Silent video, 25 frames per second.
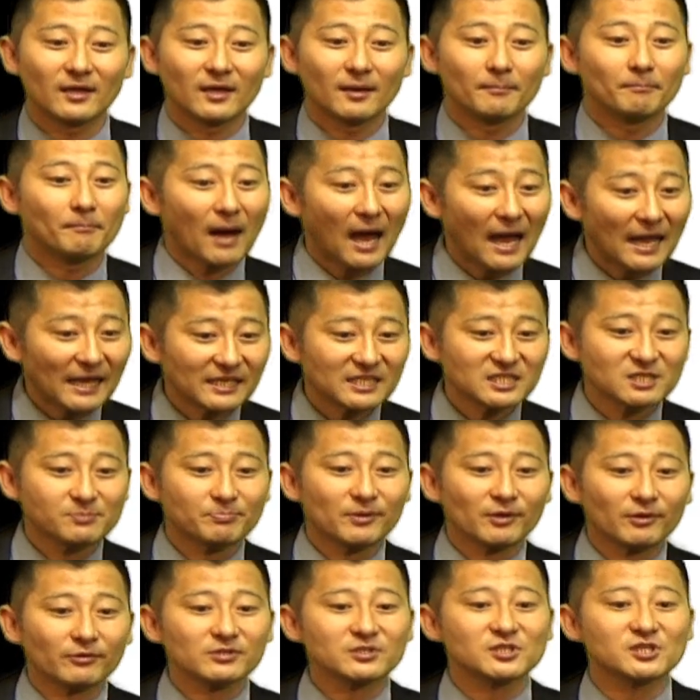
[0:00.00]
My
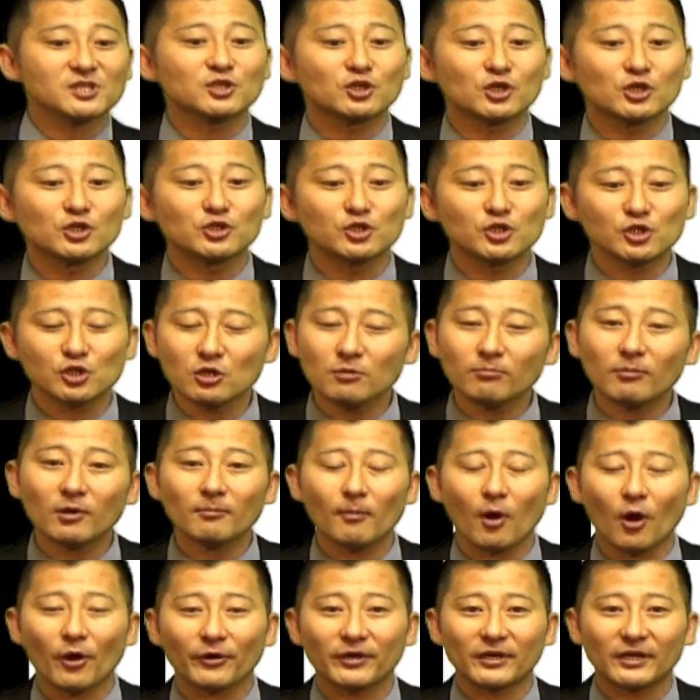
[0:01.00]
experience in consumer
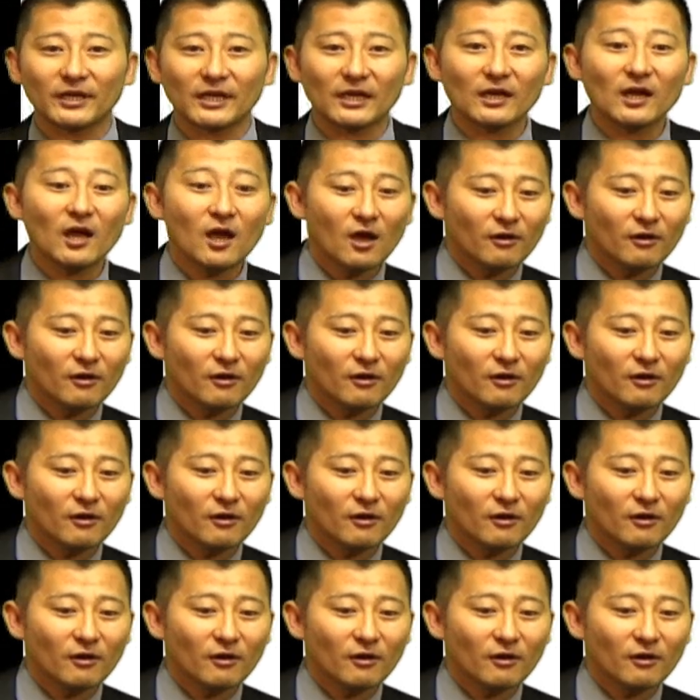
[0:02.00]
marketing